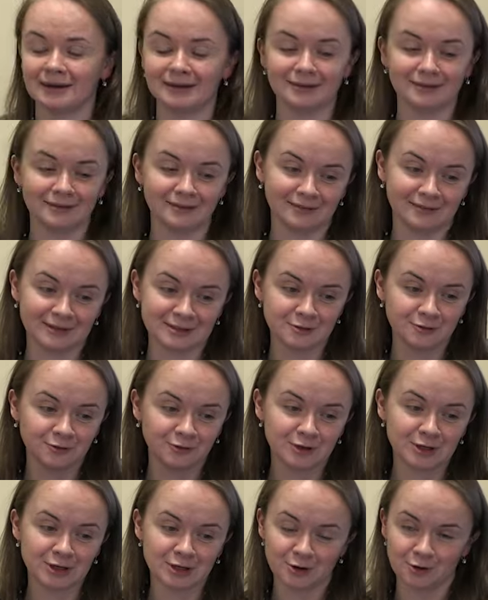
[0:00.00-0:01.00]
in the
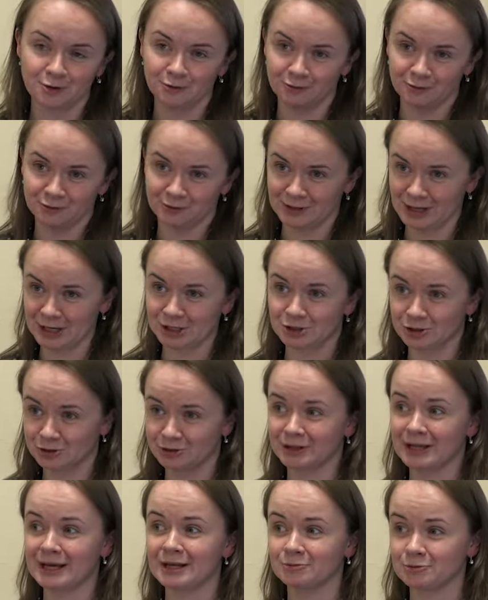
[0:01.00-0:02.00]
sphere of
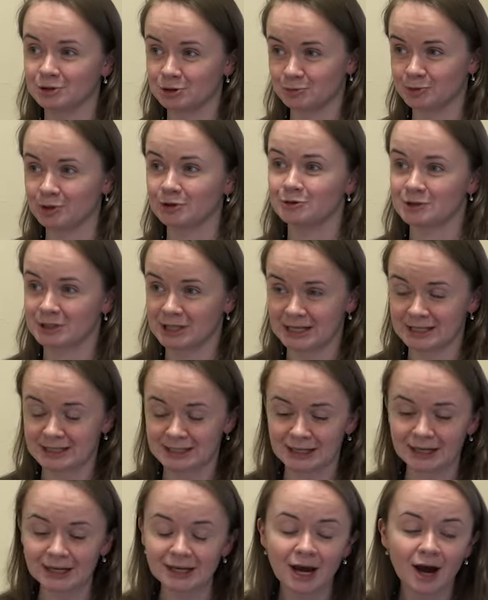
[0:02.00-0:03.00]
natural language
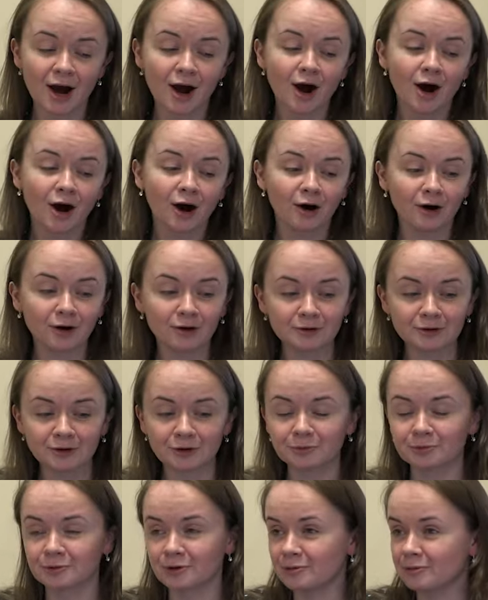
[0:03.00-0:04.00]
processing,
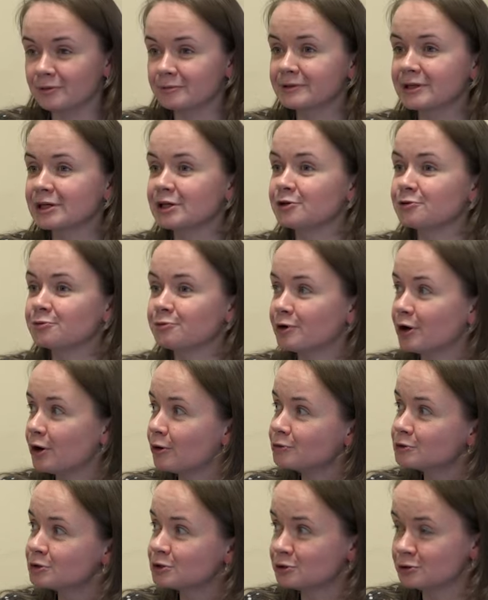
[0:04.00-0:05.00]
although probably you
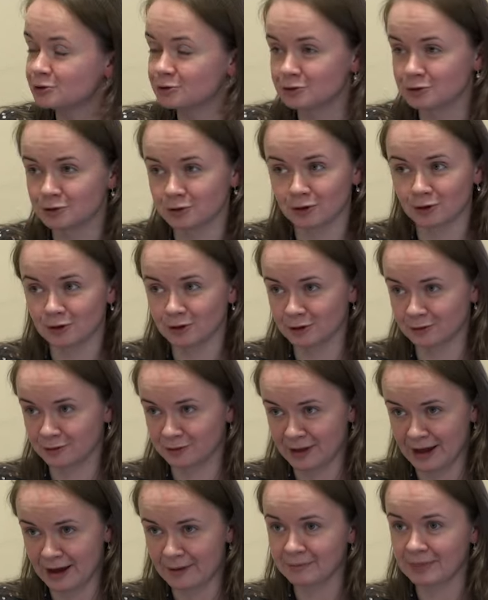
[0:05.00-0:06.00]
won't use all
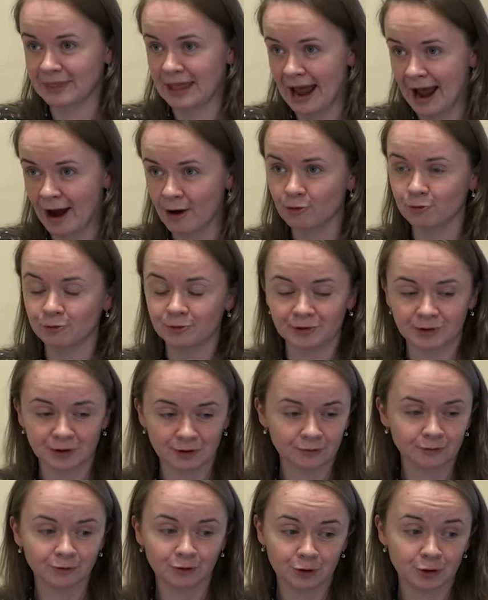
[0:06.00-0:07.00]
of them now
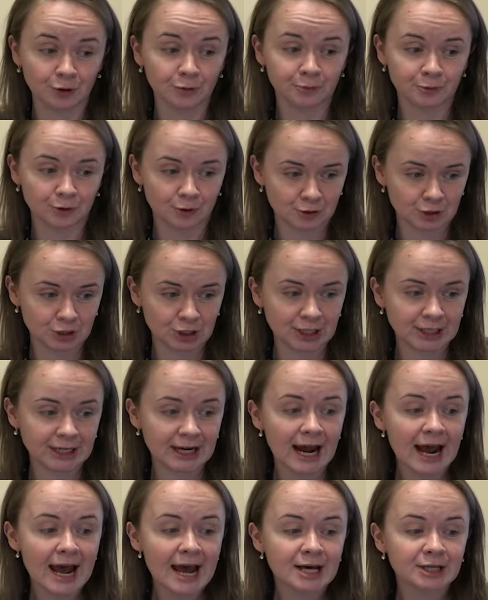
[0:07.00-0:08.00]
for your project.
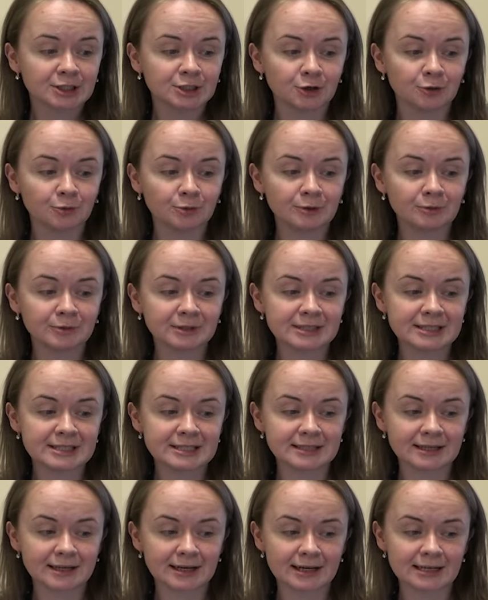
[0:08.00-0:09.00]
So we will
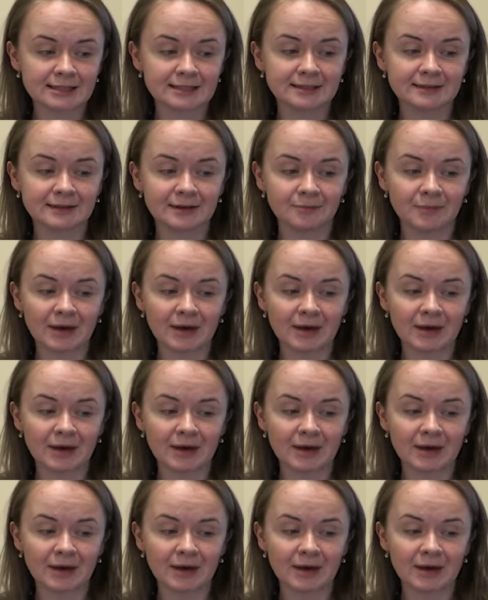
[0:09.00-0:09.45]
discuss the